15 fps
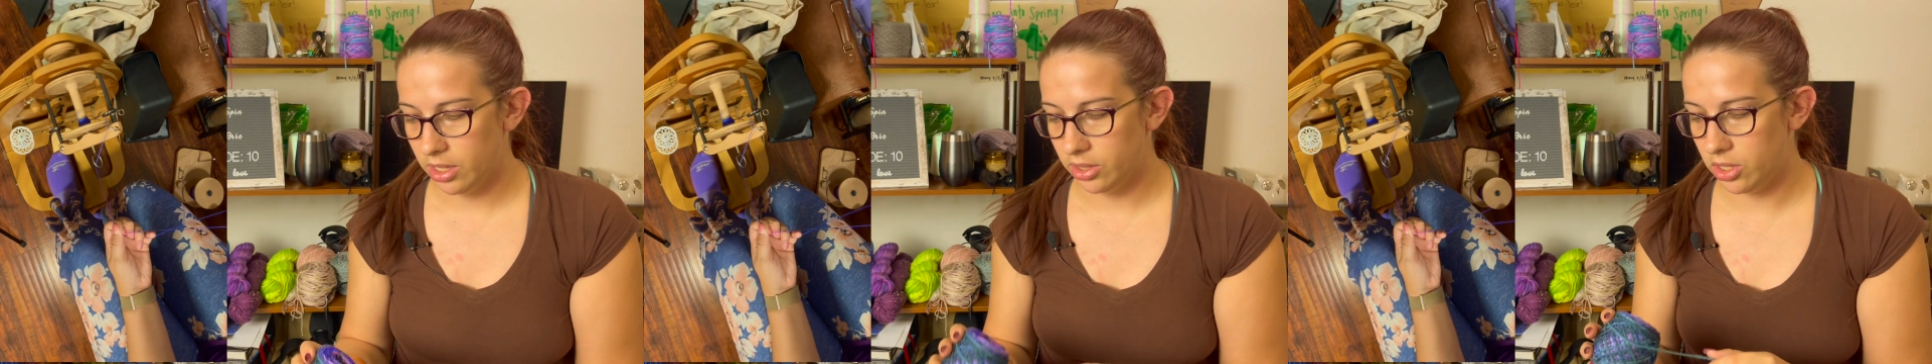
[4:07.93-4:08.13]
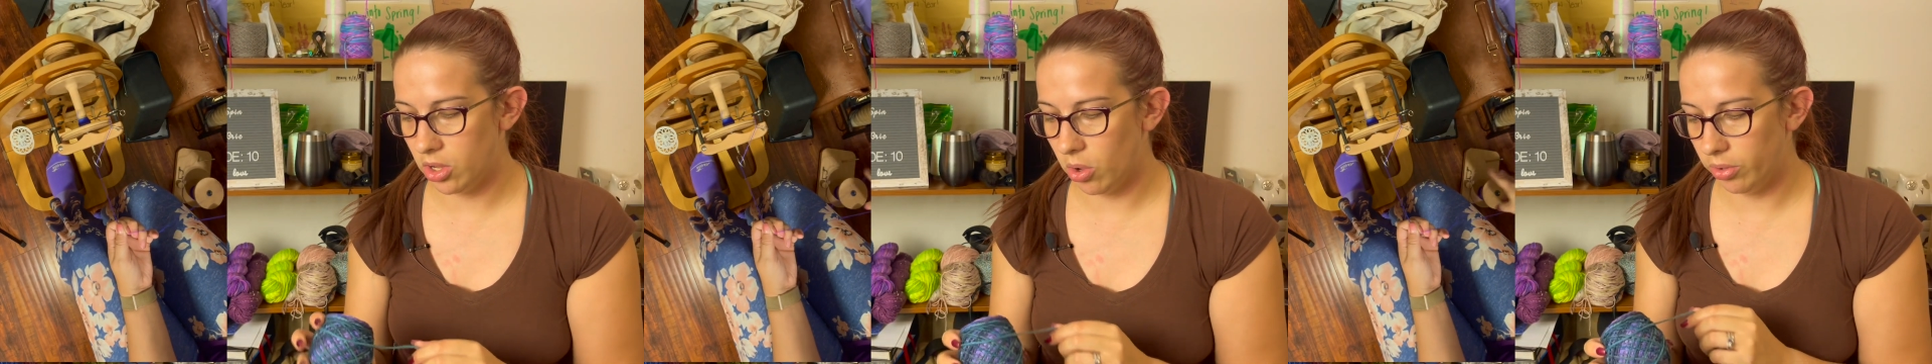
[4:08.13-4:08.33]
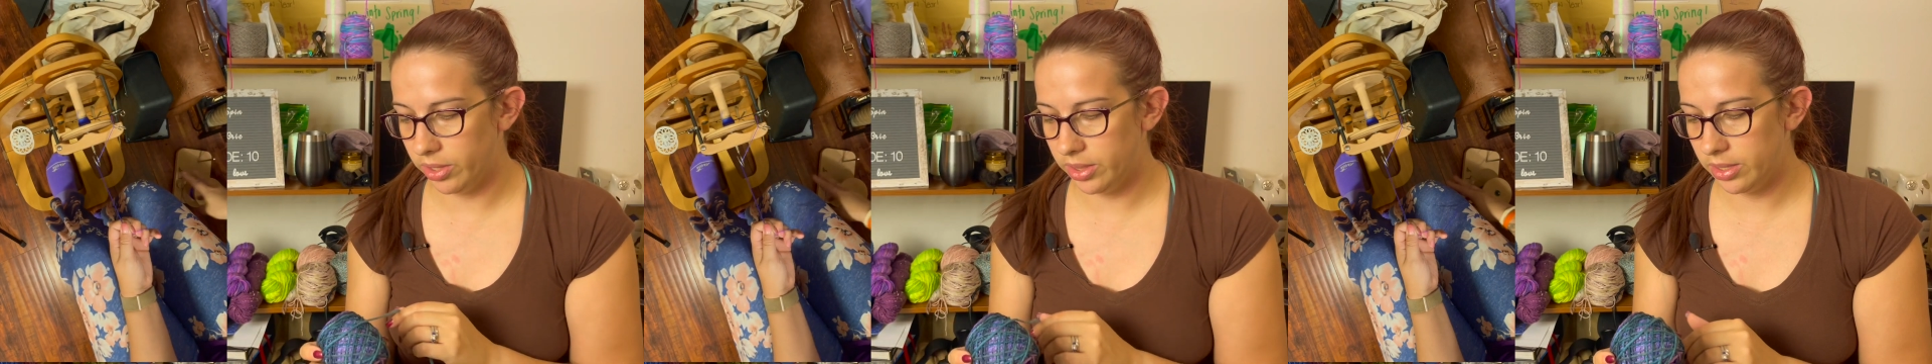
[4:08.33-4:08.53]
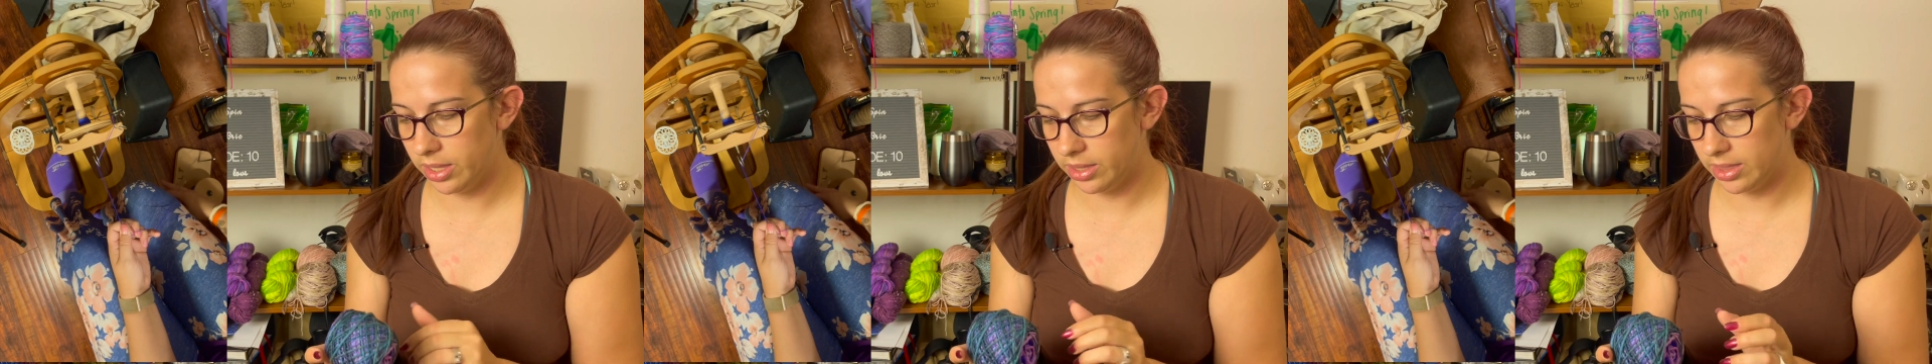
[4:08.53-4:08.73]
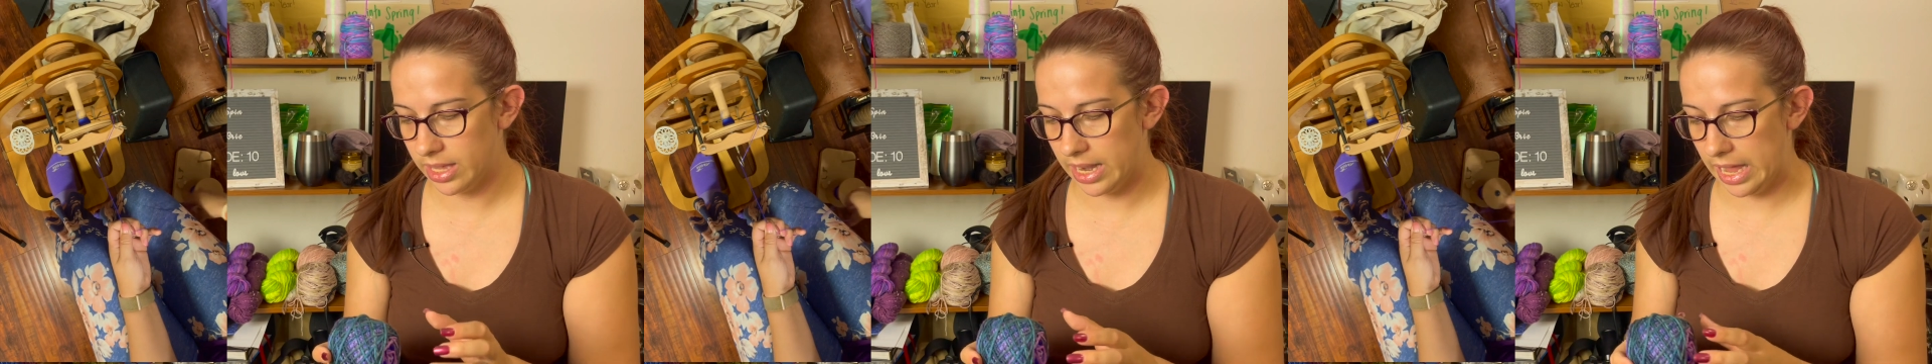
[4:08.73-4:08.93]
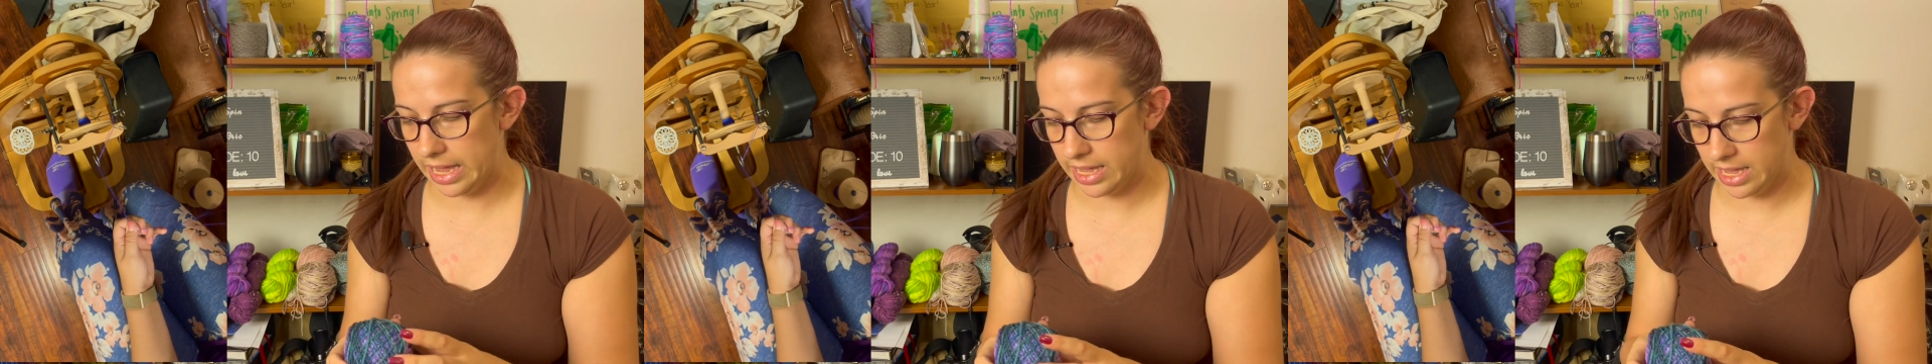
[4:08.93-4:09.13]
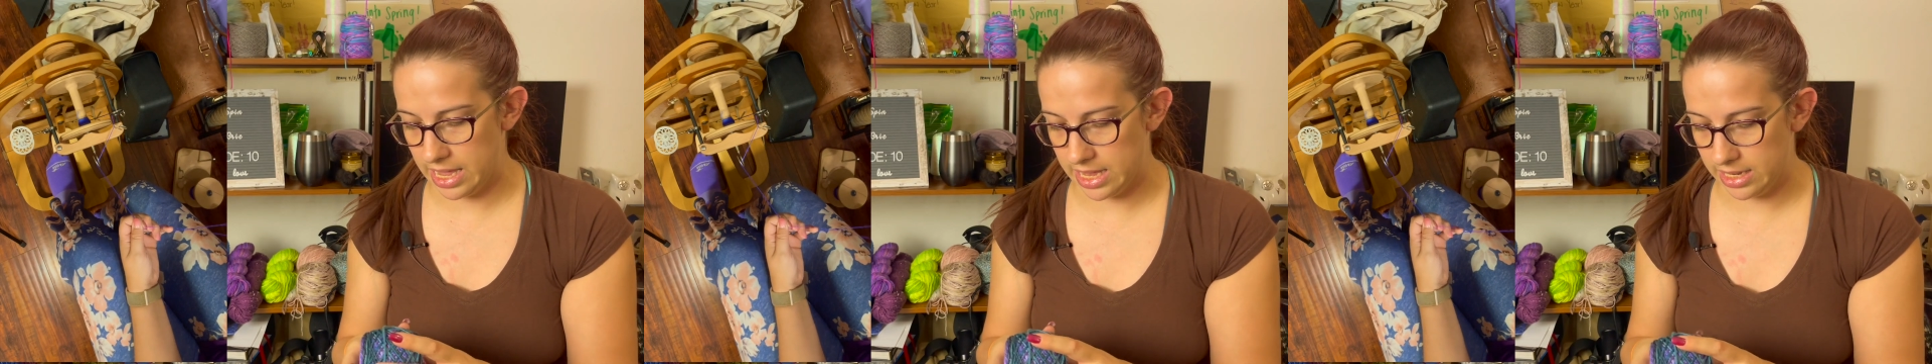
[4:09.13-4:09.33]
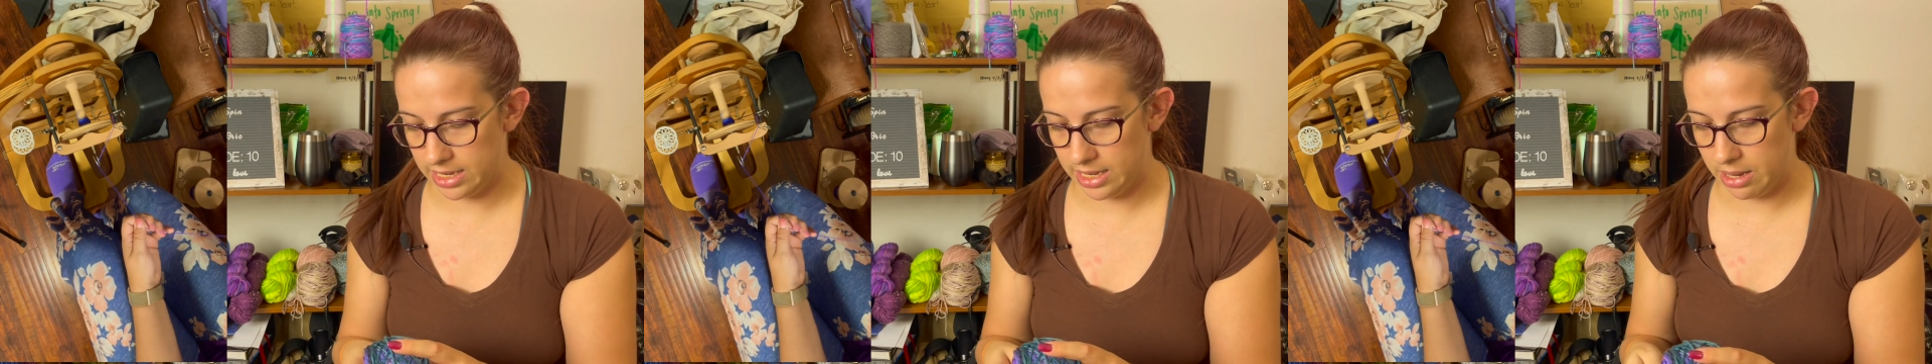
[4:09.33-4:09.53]
The only thing that I
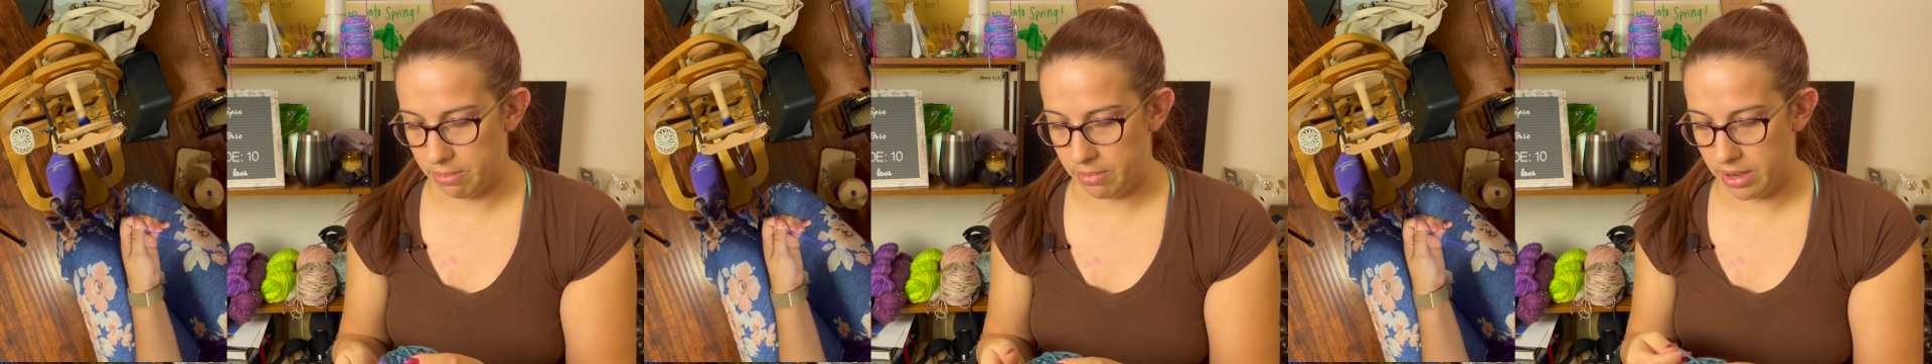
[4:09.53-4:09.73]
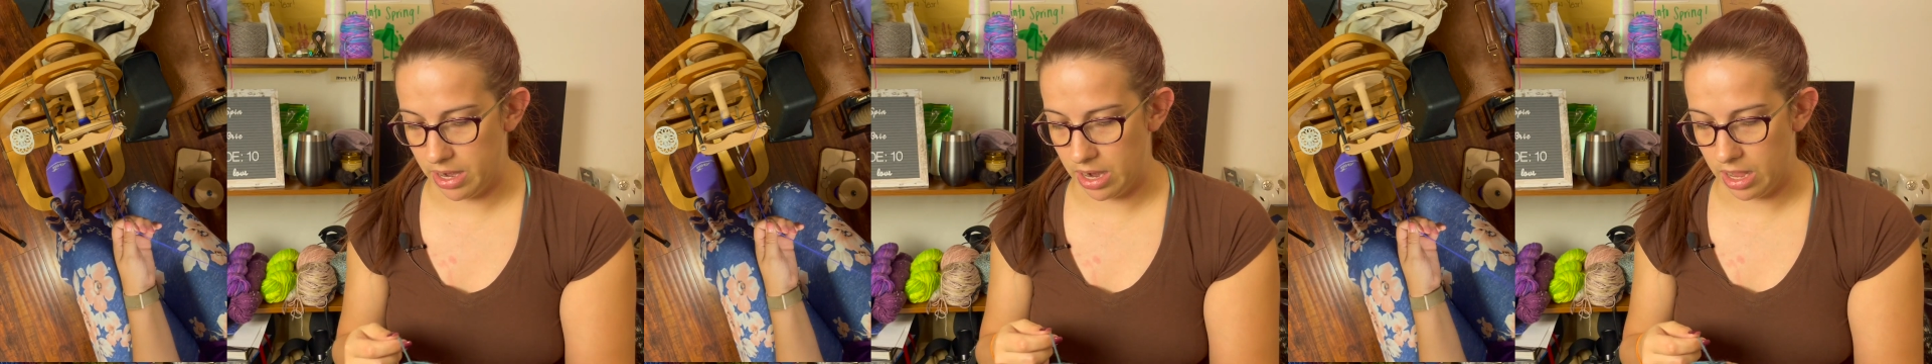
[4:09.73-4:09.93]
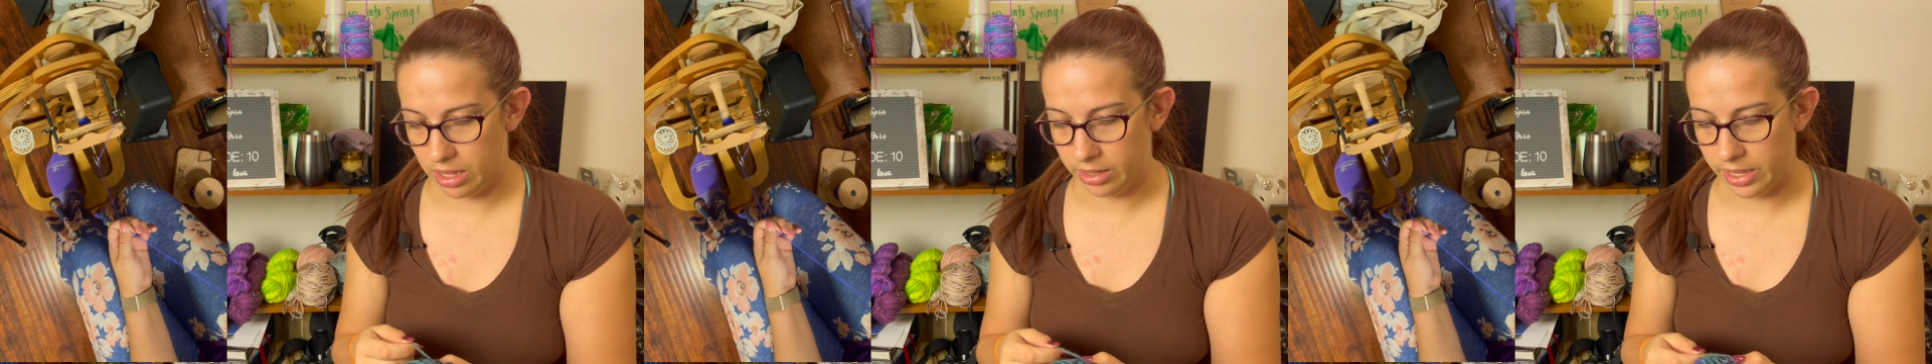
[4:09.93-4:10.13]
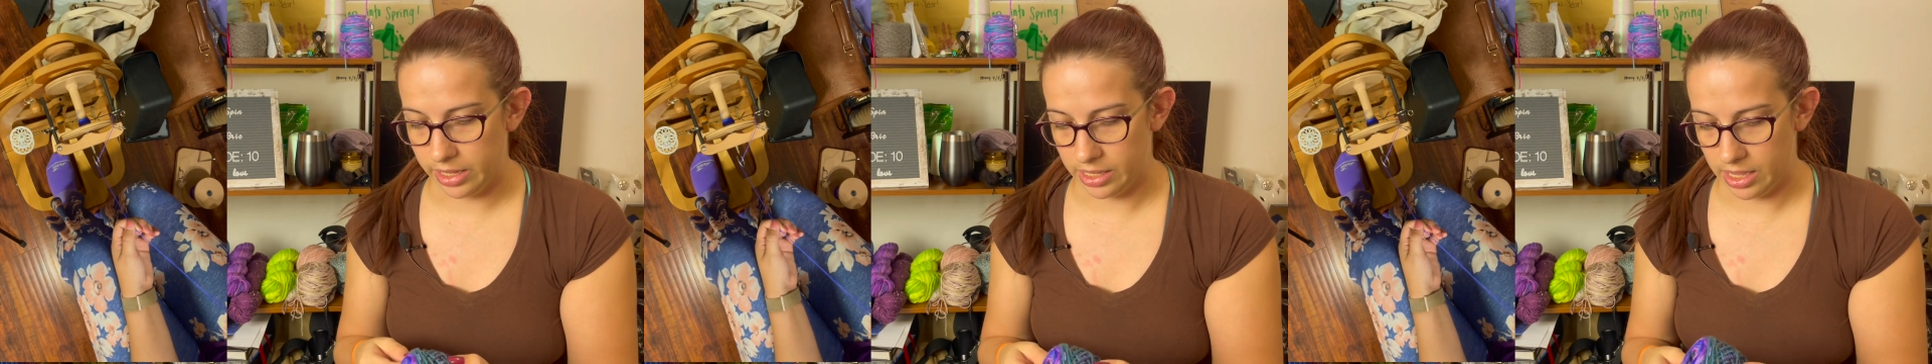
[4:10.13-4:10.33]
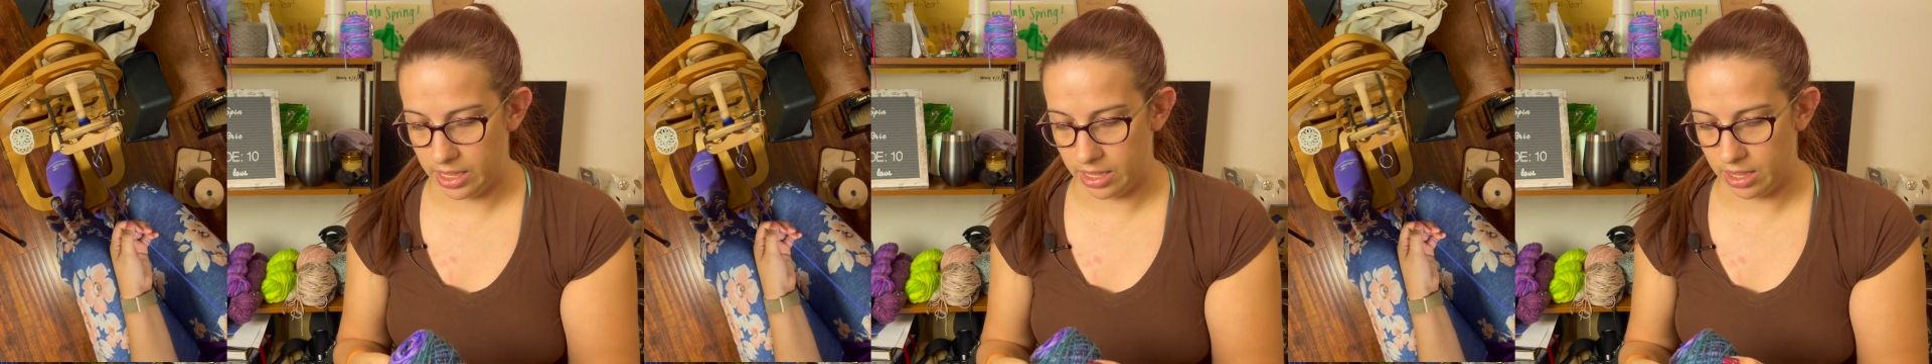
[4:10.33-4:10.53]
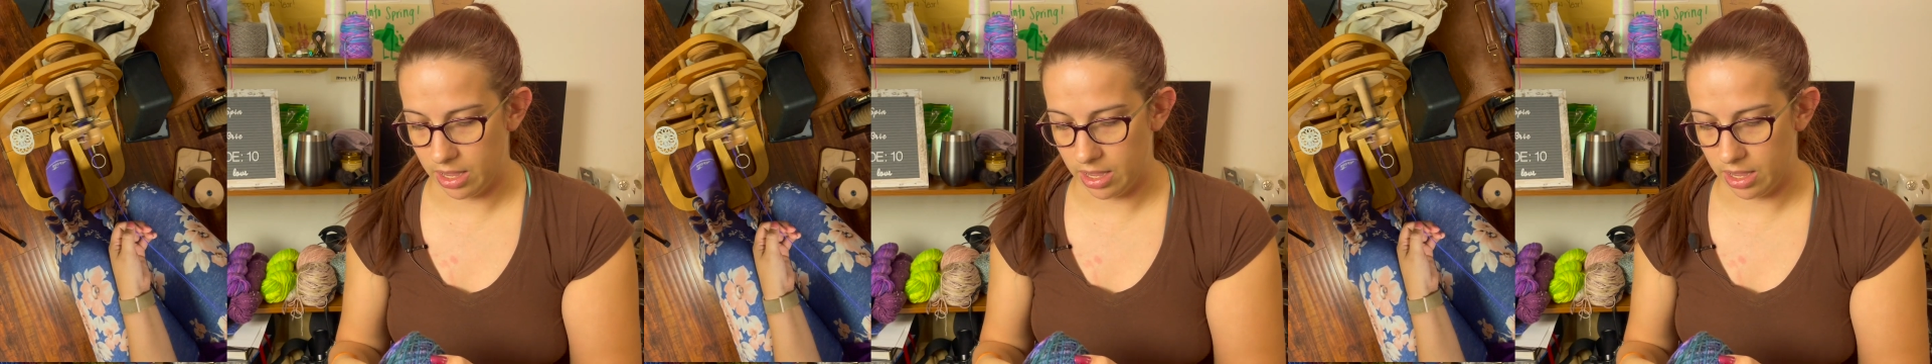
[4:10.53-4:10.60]
ended up not liking